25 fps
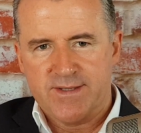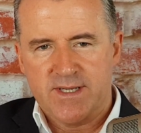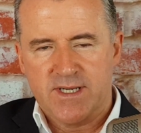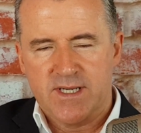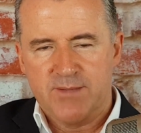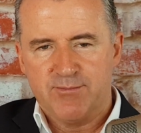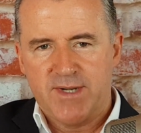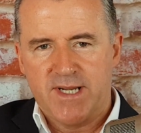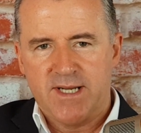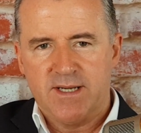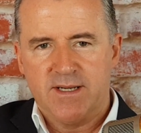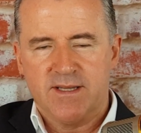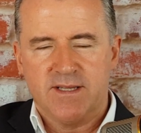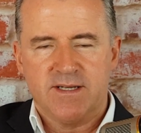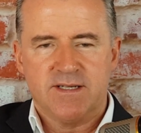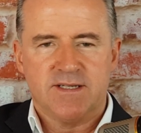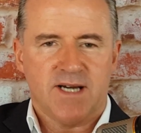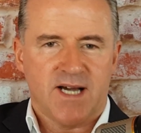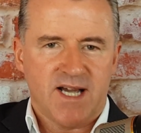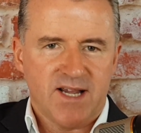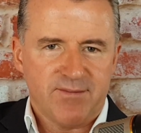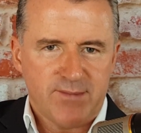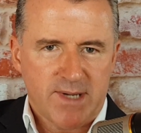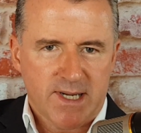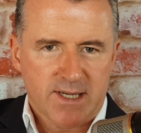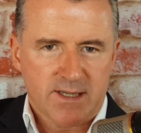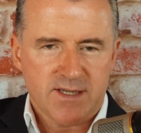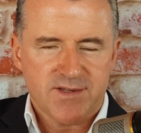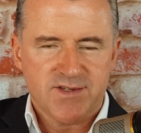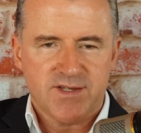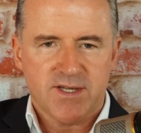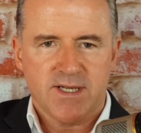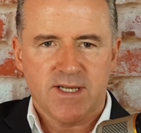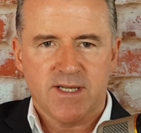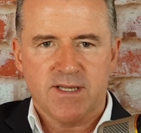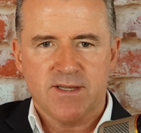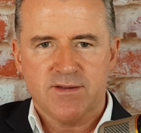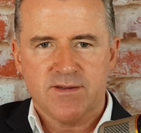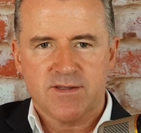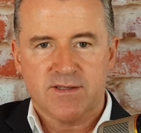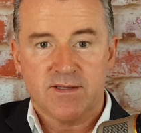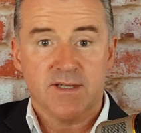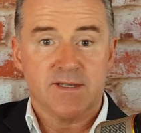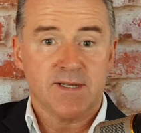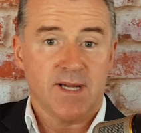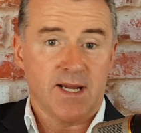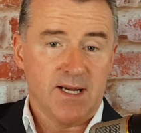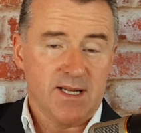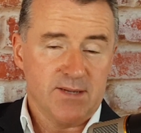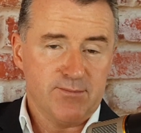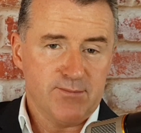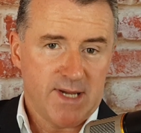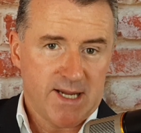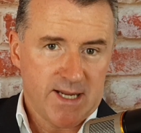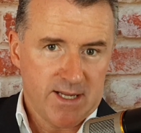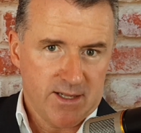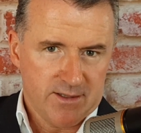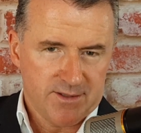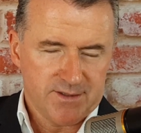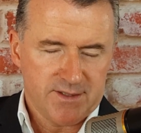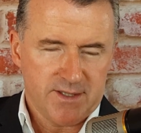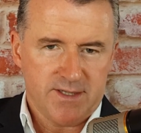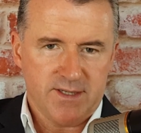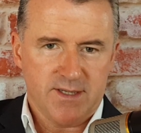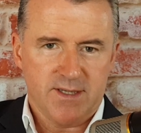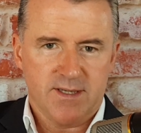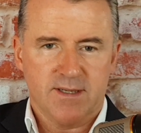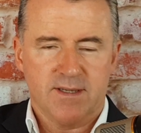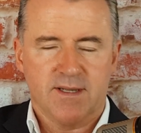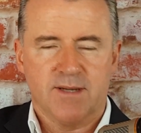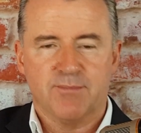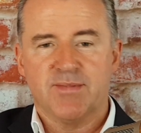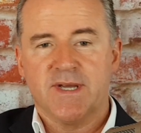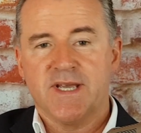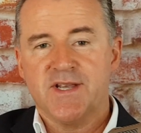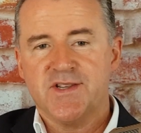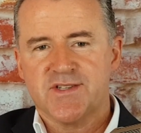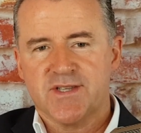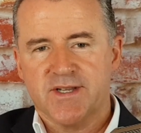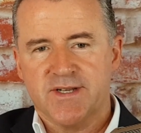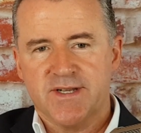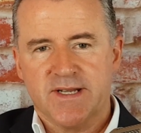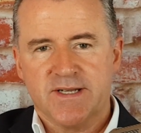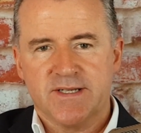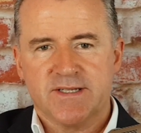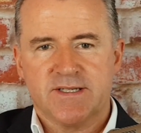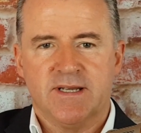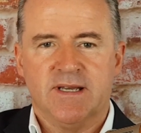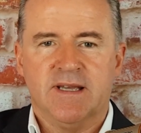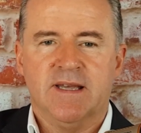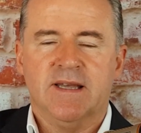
It had been in the dive magazines. The Daily Mail did a piece in it.